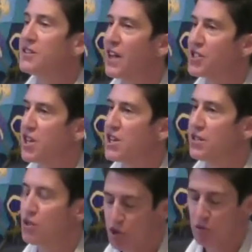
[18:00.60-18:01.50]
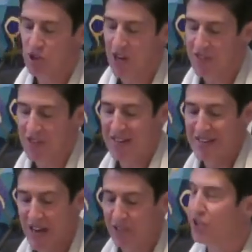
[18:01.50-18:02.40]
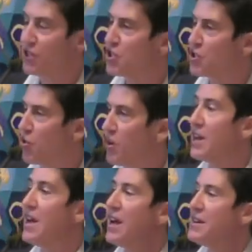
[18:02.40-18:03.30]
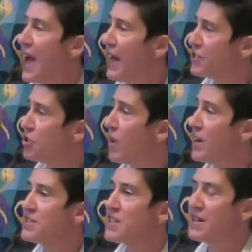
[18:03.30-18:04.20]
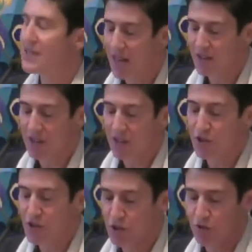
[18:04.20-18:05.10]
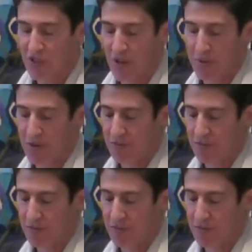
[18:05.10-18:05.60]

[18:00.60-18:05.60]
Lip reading: Tashchit, the Jewish ethic, not to destroy, not to waste, and not to use up.